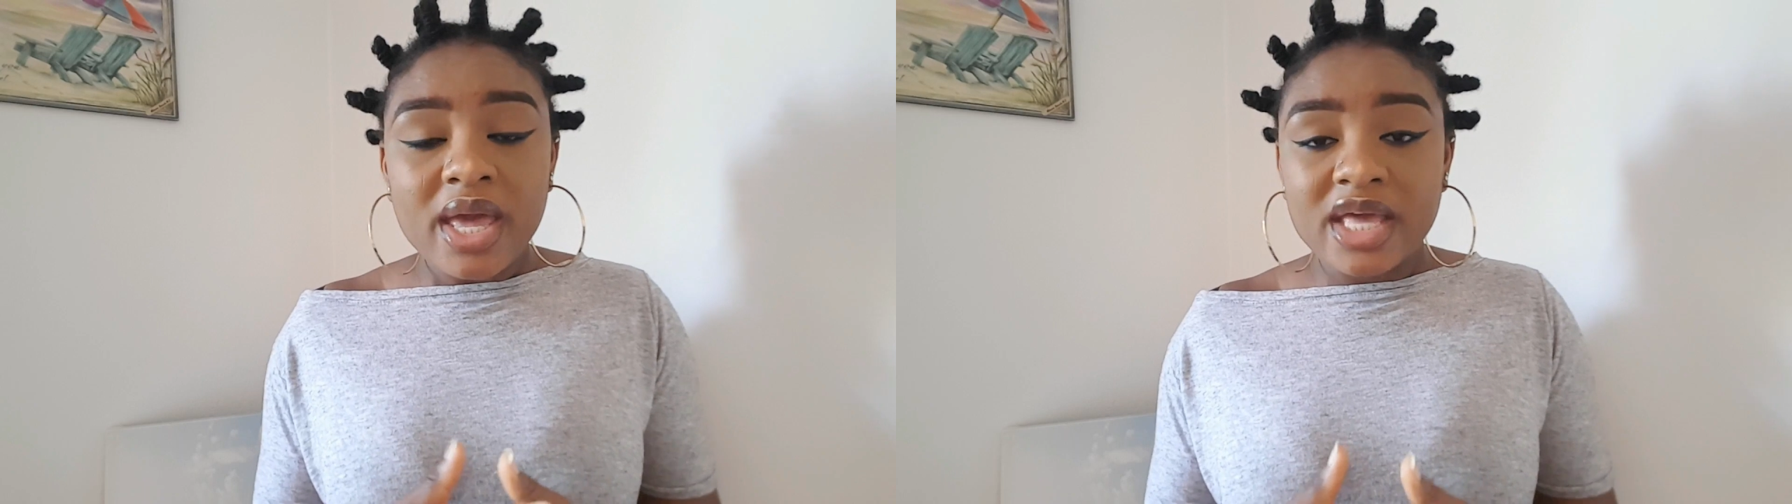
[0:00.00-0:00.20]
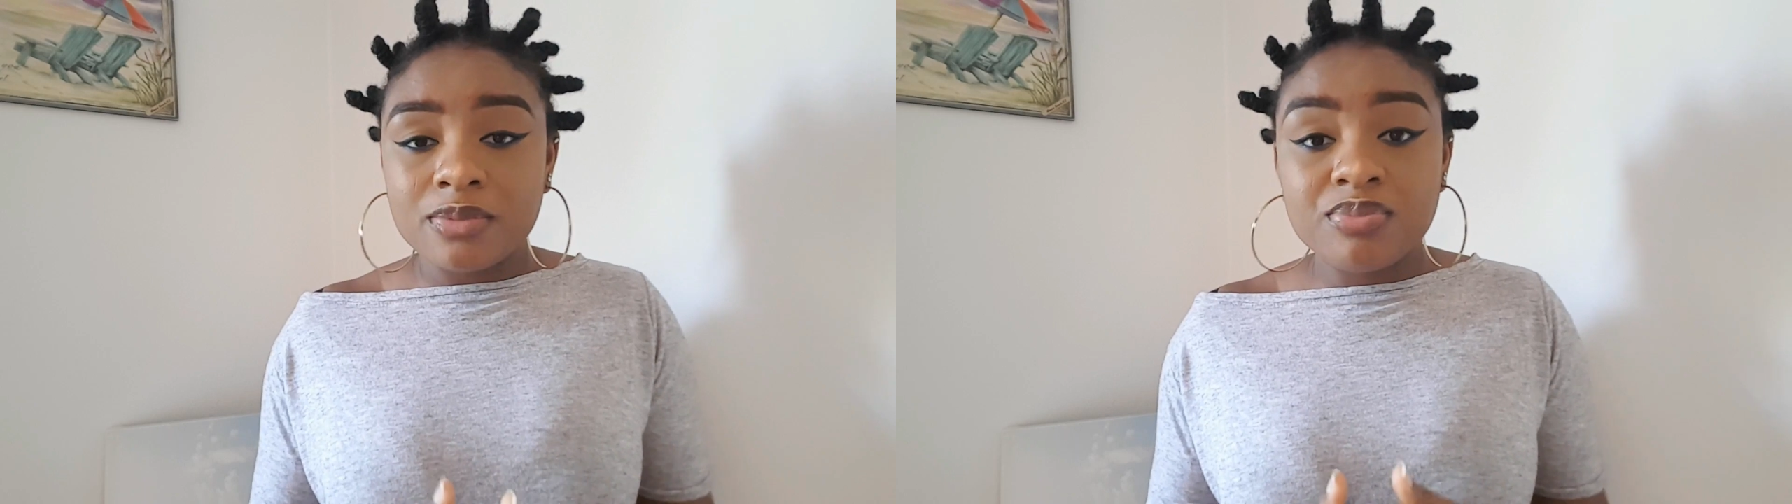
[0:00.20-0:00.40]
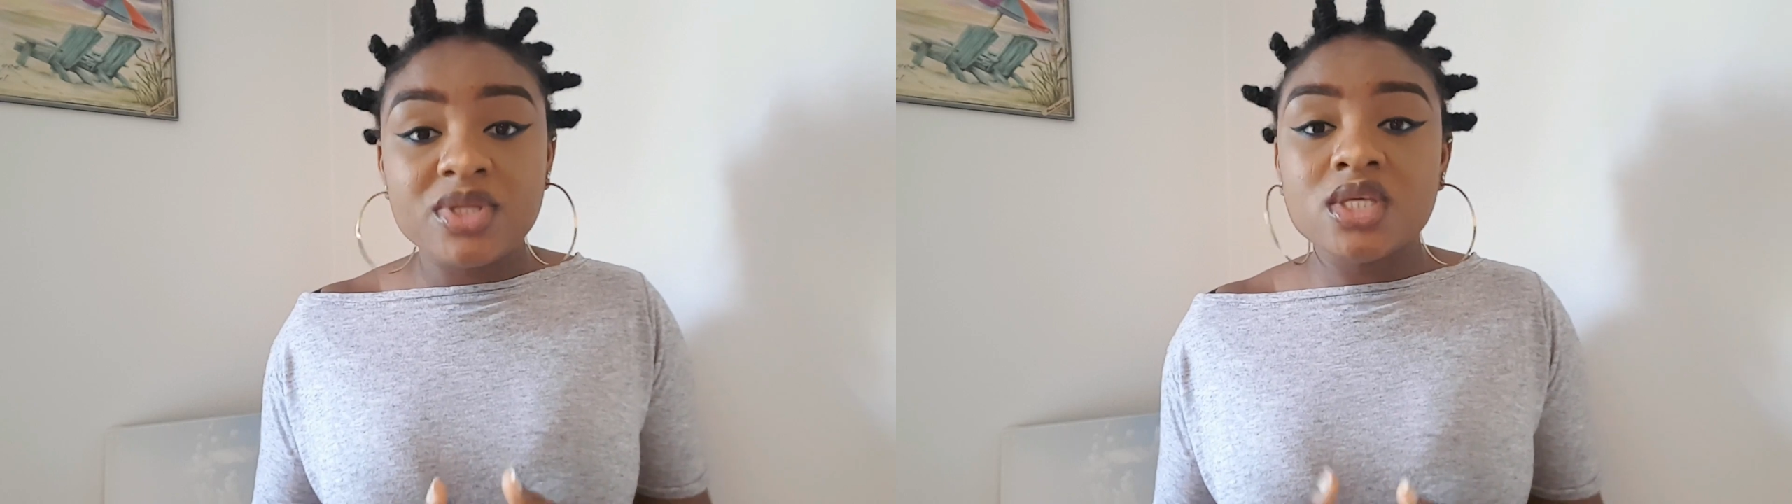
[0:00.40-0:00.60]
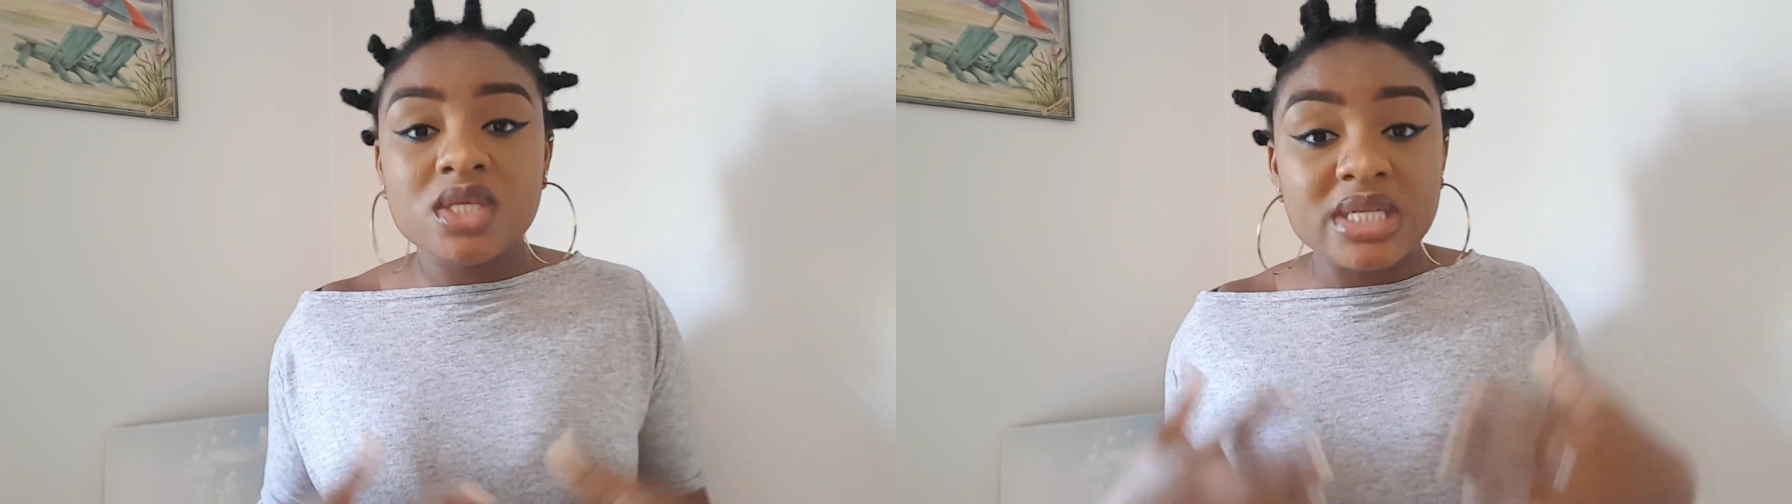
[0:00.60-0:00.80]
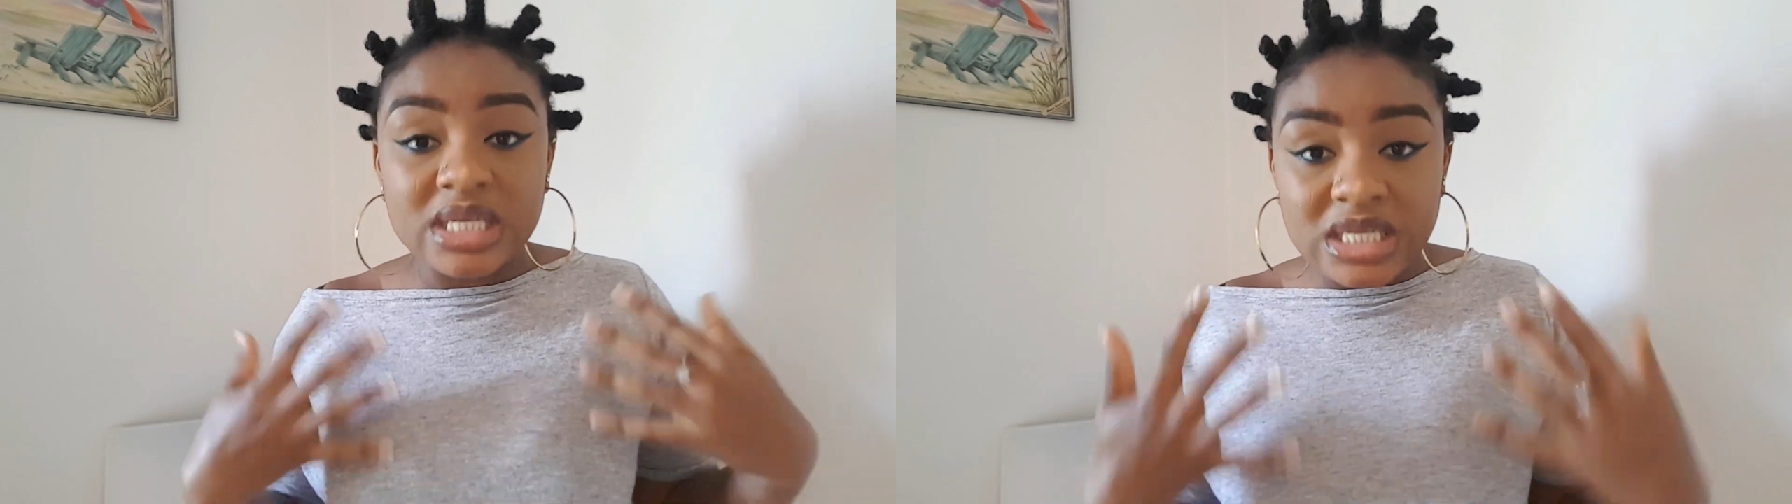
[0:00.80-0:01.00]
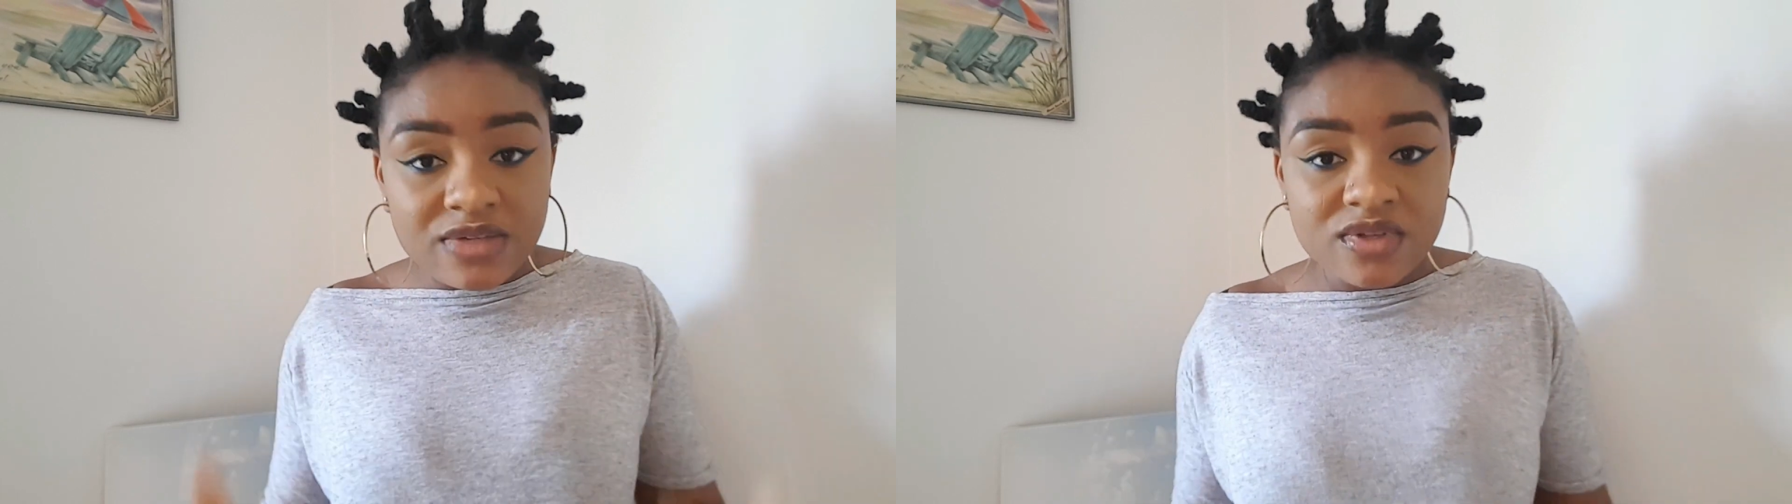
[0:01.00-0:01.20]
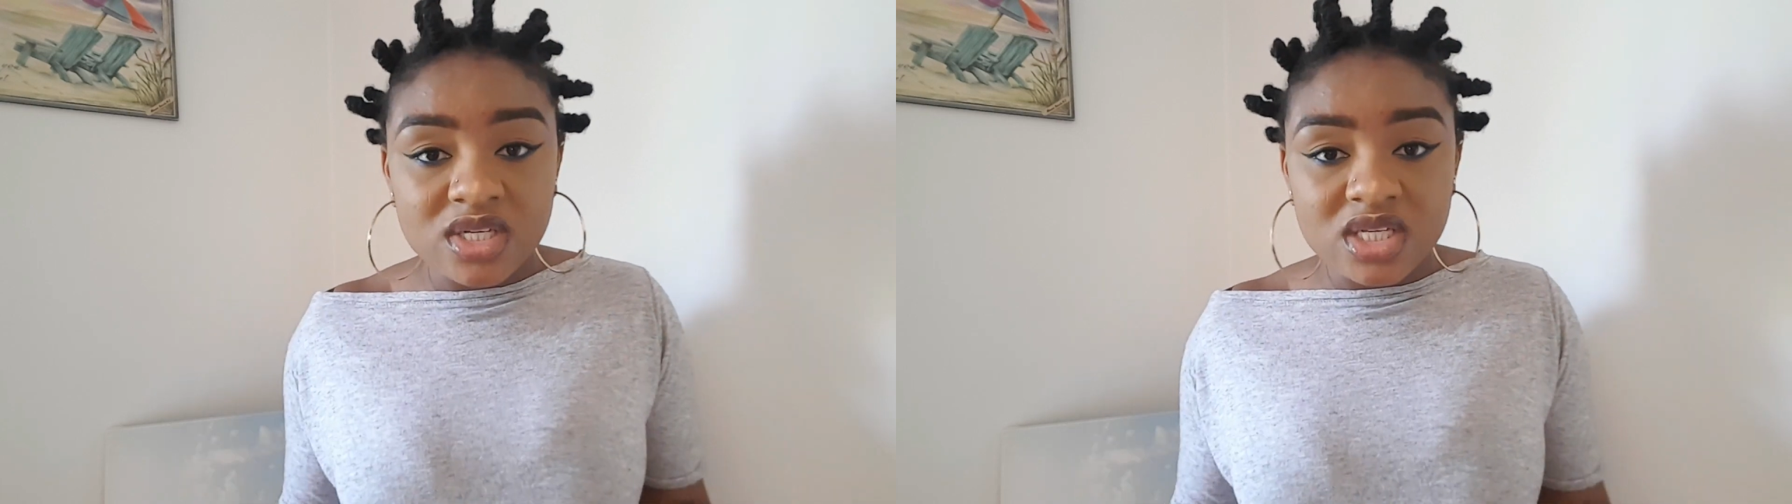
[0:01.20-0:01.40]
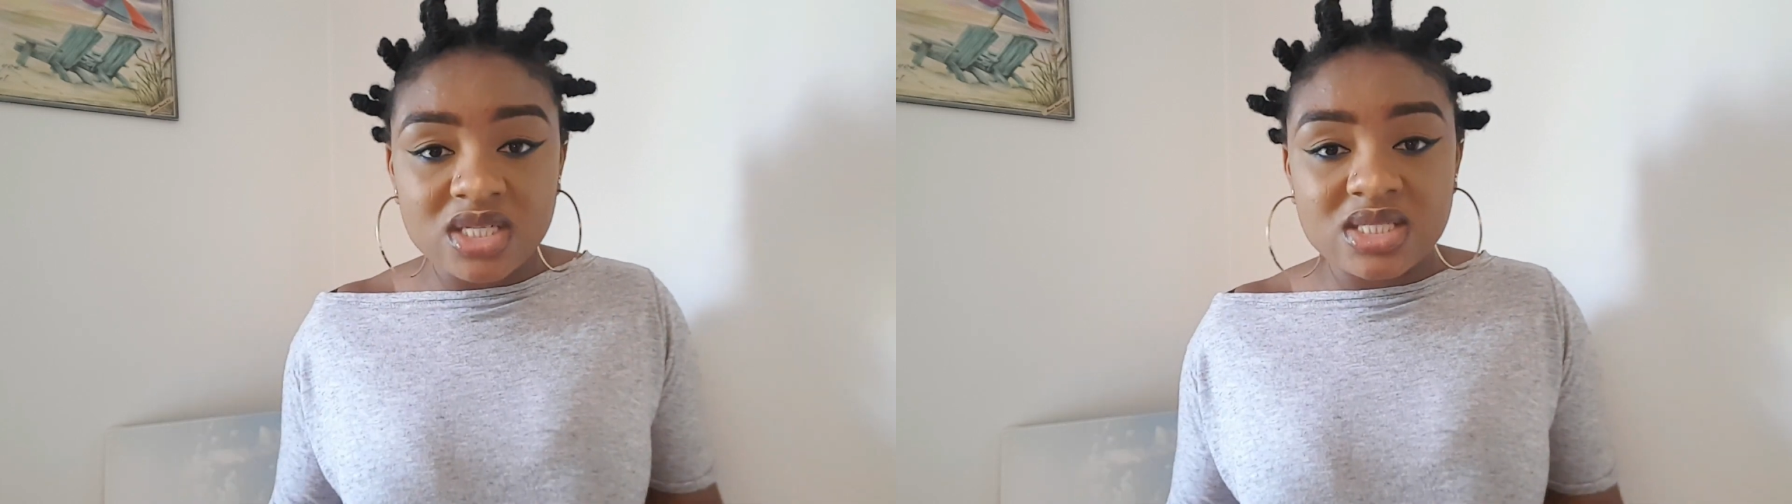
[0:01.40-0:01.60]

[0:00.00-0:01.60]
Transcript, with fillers: and B, living in